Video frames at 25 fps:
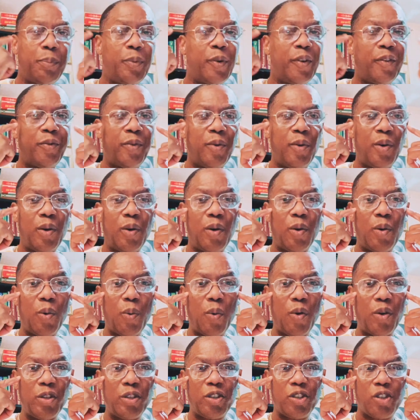of
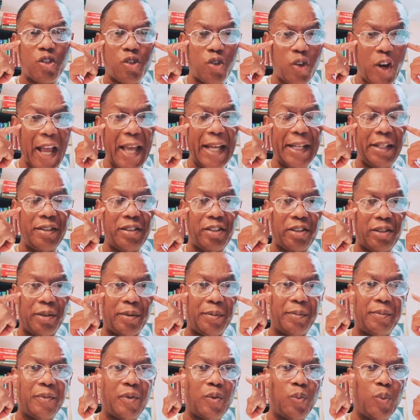
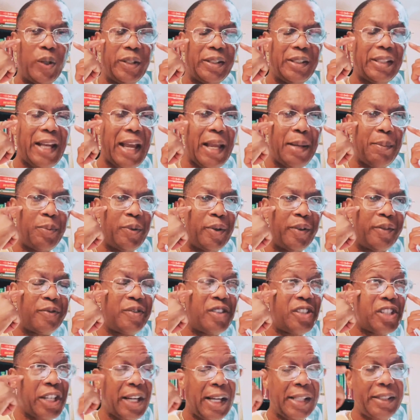stratagem, what type of
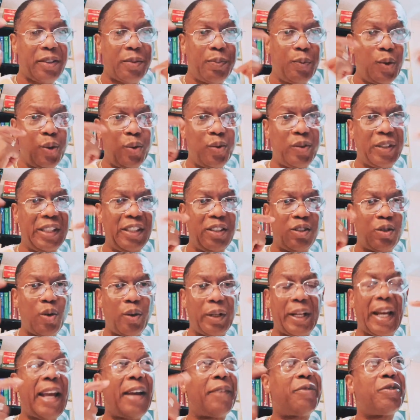chess moves he's going
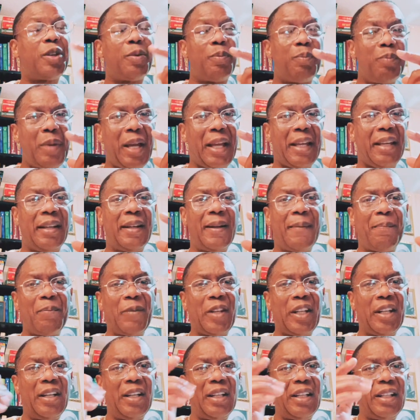to have to make
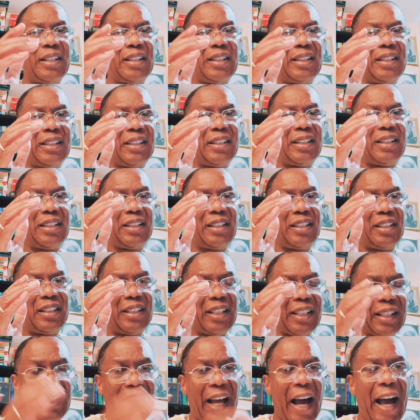
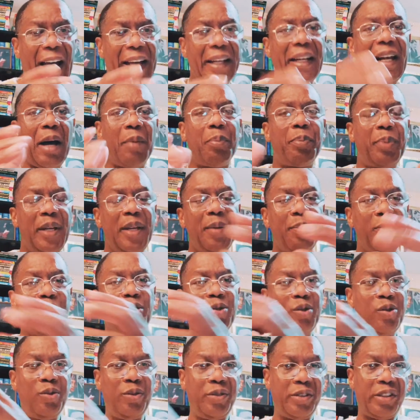to guide our people
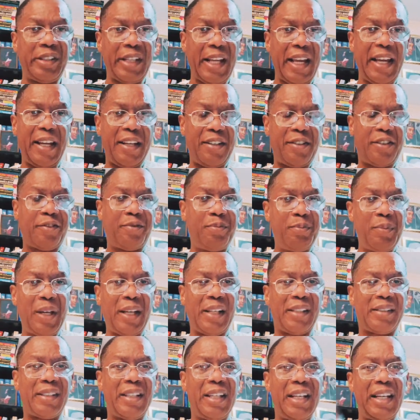through this age of
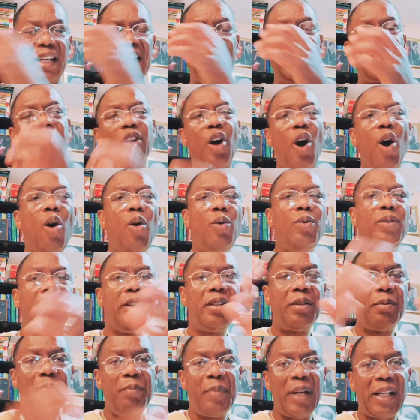mess. It's only
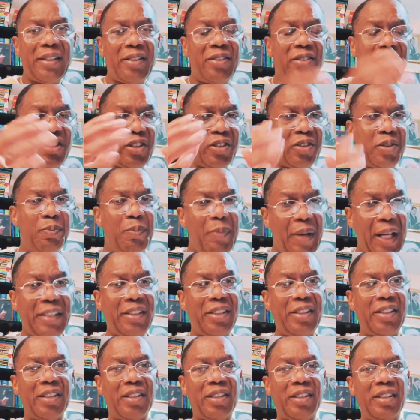the messenger's
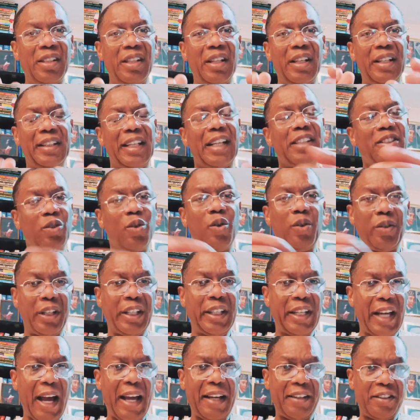message that's going to
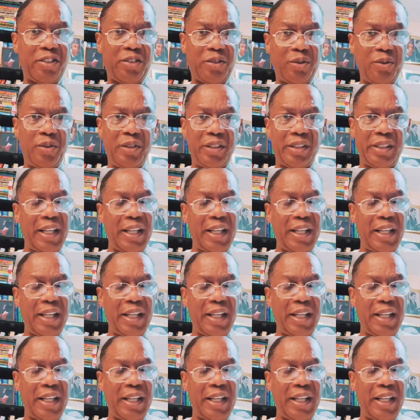guide us through this